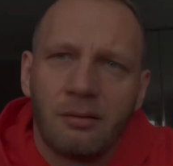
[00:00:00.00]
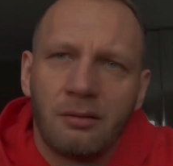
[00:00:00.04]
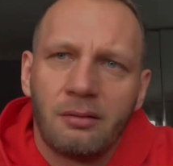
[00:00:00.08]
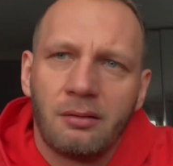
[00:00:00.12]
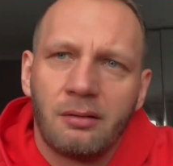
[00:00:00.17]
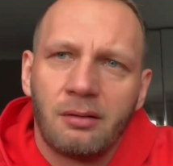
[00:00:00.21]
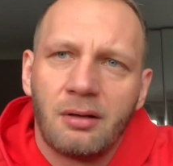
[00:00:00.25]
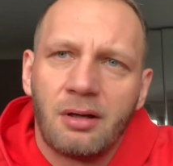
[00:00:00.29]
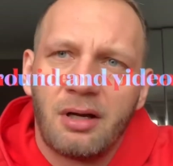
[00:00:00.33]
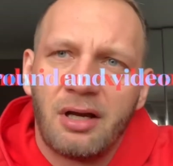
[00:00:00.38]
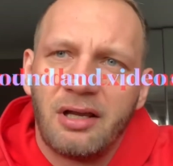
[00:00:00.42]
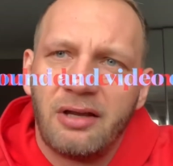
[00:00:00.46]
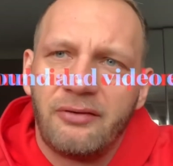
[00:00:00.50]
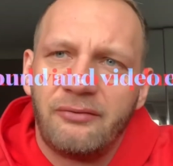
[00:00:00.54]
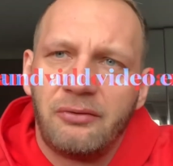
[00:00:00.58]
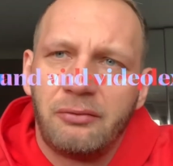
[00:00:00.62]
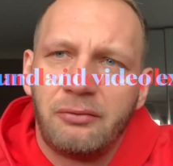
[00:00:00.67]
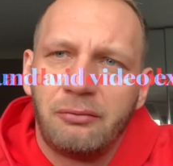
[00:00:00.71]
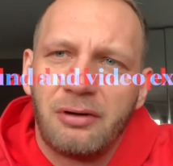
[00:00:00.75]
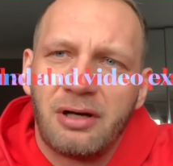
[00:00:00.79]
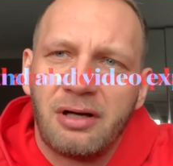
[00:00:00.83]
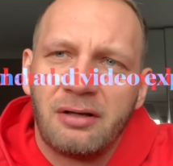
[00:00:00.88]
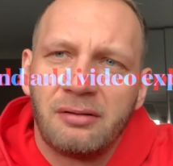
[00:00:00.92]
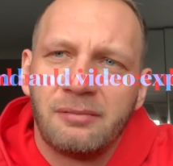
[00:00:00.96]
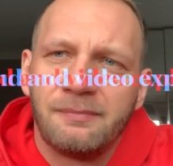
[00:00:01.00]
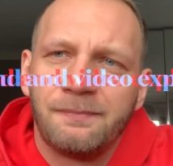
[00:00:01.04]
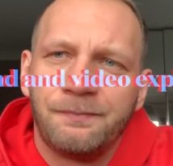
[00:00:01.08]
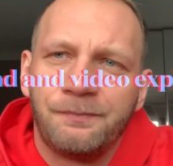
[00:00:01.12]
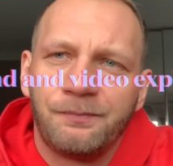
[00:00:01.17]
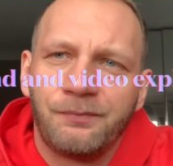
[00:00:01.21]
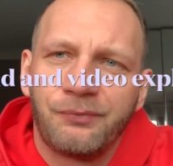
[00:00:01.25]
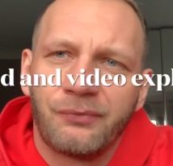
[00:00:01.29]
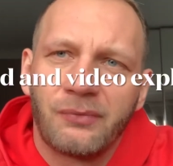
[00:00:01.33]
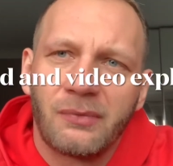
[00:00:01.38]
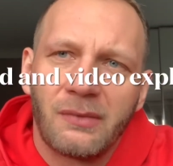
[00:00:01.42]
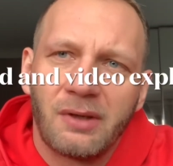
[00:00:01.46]
Hi everyone,
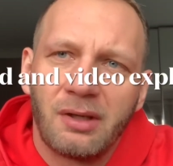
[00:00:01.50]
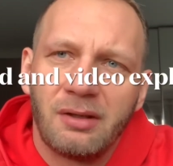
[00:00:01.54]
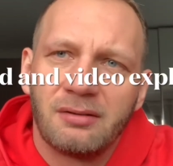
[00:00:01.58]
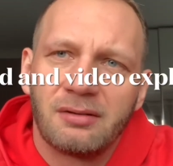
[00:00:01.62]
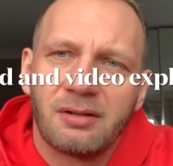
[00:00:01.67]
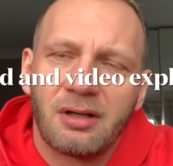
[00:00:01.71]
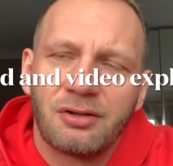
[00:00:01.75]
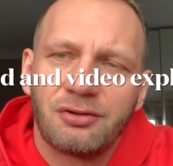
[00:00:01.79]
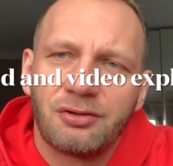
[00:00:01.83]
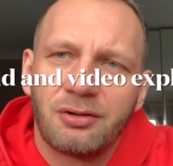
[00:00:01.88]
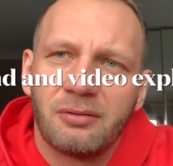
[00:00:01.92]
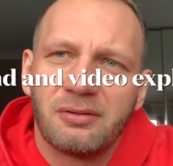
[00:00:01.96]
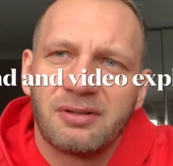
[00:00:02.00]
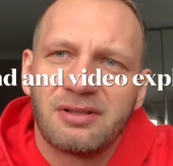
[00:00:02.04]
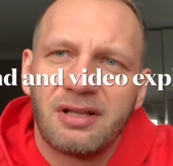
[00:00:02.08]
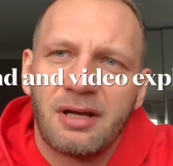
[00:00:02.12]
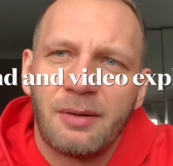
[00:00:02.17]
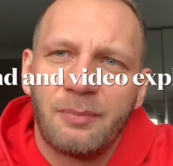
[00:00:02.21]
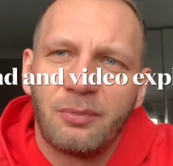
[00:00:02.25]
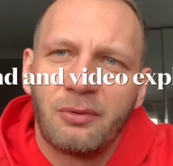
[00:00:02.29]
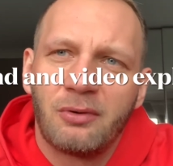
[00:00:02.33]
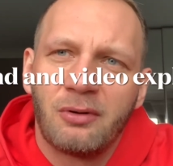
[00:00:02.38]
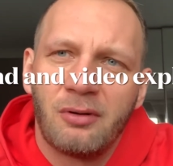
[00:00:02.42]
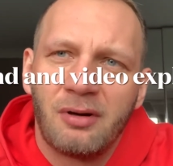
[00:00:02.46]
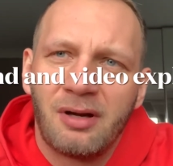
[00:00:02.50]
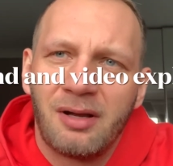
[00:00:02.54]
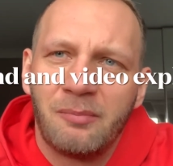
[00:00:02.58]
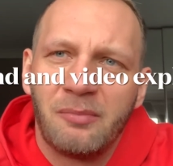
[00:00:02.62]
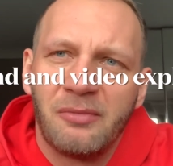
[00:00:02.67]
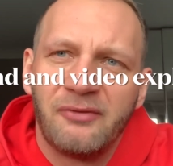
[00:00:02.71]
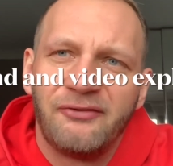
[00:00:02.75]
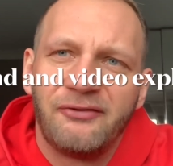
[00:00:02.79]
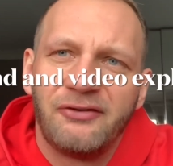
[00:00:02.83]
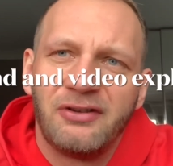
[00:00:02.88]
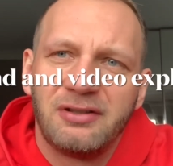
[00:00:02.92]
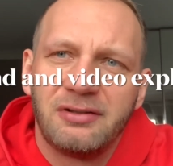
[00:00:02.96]
it's Andrzej Ostapko. I'm a
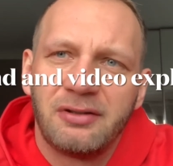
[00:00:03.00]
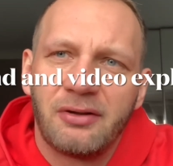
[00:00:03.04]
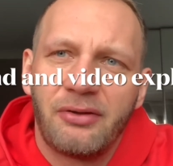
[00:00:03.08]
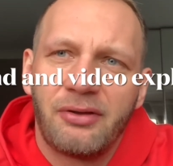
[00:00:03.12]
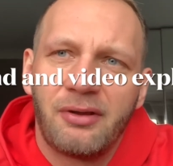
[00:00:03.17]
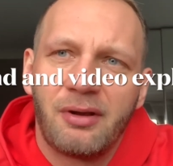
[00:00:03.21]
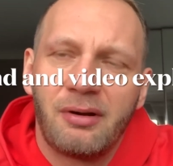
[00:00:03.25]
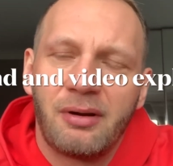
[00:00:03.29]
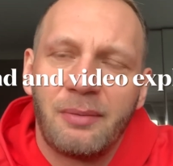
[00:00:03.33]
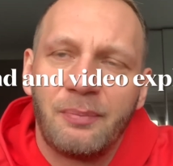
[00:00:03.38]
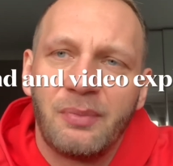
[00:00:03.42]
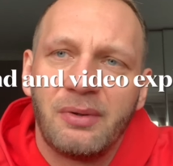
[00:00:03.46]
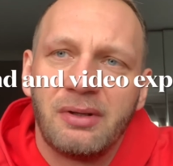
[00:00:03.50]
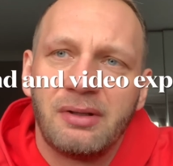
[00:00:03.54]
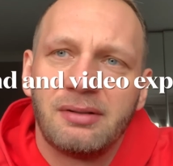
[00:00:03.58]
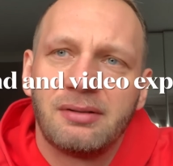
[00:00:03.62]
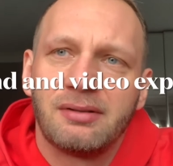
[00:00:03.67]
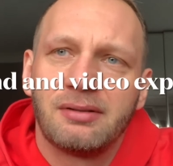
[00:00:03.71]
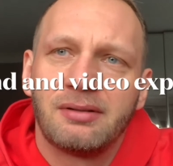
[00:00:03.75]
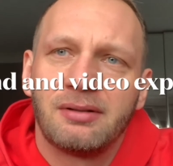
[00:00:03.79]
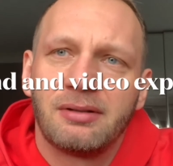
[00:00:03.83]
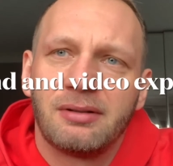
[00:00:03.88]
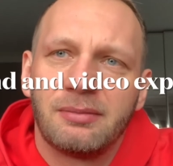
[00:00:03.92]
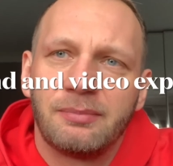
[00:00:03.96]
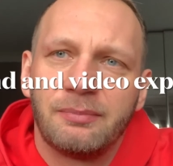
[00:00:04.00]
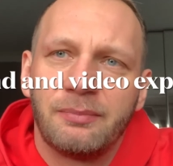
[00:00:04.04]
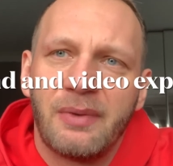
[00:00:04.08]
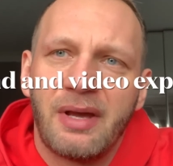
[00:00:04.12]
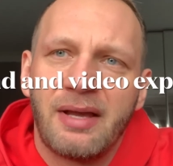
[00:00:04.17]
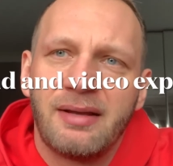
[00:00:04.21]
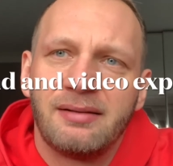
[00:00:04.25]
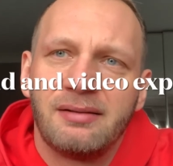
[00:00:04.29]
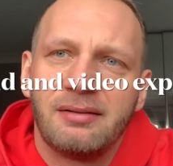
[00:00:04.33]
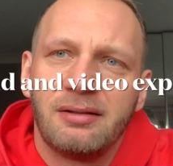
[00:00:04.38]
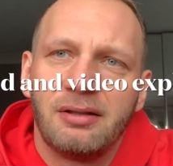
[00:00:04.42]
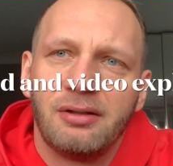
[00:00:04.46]
physiotherapist
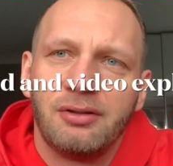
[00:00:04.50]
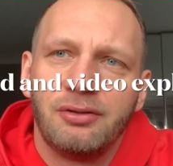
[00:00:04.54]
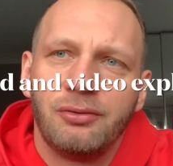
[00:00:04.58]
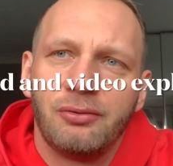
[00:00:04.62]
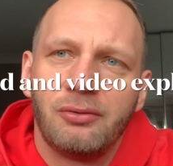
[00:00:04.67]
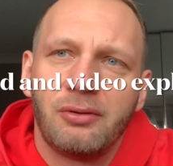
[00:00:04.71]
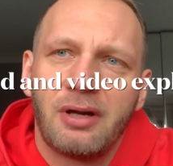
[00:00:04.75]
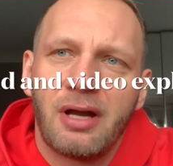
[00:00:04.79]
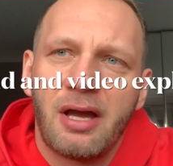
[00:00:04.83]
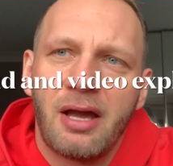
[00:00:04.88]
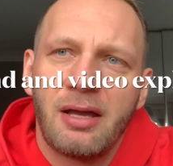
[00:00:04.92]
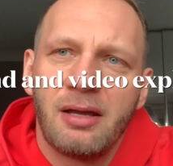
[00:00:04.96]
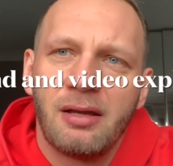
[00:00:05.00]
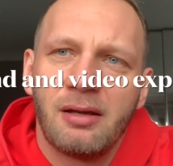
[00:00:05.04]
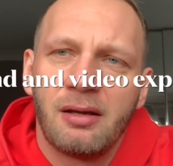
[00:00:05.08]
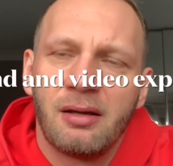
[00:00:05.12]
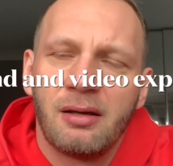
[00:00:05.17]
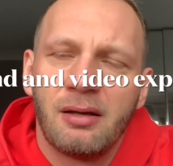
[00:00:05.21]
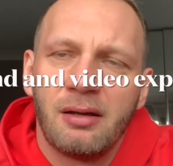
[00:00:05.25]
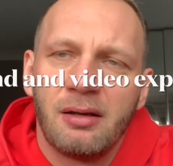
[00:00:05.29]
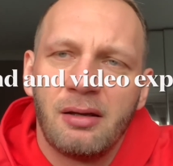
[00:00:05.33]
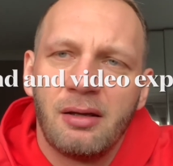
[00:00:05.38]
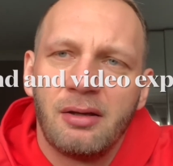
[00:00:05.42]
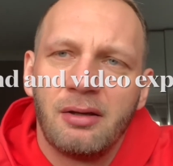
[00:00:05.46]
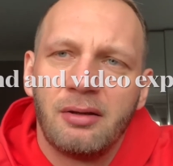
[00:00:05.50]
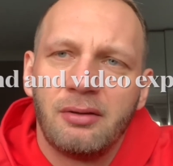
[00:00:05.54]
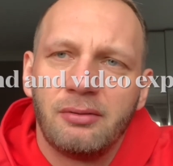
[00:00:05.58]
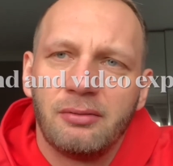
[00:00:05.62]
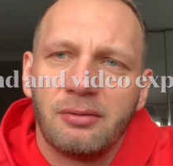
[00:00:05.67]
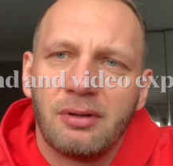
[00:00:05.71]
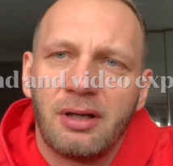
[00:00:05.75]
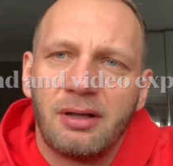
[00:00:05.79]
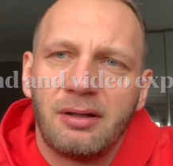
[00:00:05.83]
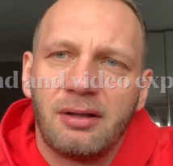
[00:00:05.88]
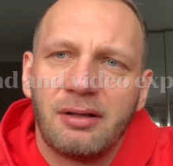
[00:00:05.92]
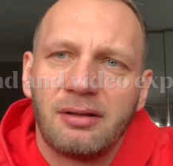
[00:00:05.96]
based in UK,
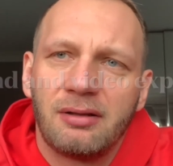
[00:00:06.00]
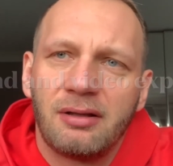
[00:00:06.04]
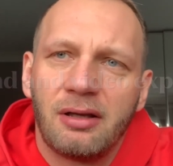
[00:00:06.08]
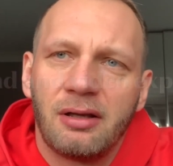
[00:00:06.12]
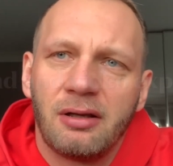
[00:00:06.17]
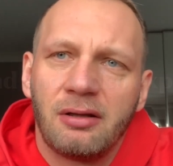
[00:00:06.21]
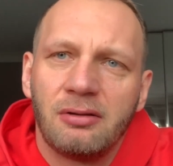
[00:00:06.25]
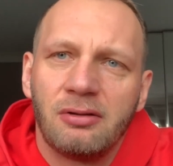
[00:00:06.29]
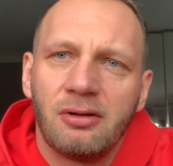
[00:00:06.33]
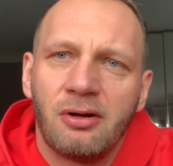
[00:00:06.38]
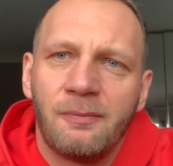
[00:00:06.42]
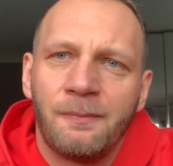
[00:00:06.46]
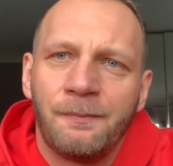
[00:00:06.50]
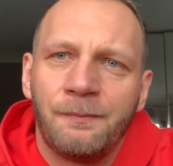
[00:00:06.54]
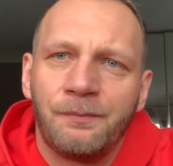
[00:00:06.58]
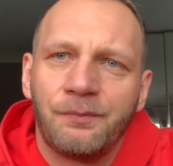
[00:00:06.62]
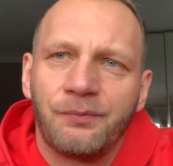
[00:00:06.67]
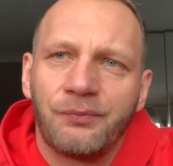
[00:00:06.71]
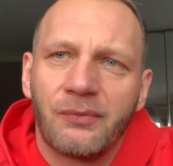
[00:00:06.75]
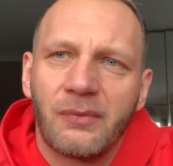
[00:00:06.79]
United Kingdom.